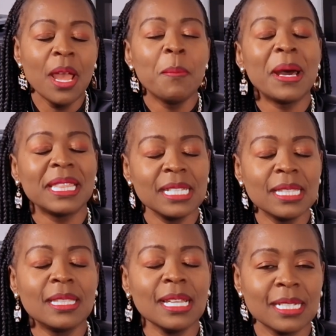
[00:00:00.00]
but
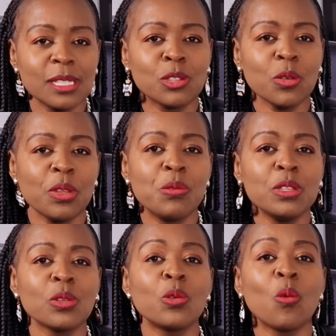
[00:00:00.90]
that is not the
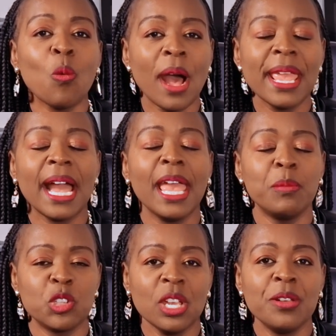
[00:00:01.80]
reason why I am
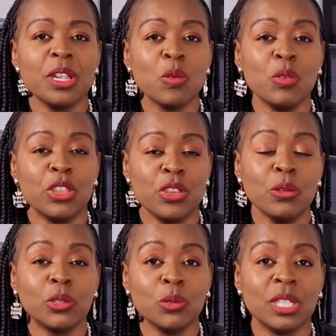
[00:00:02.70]
sharing with
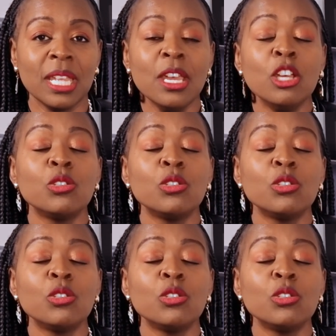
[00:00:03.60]
you today.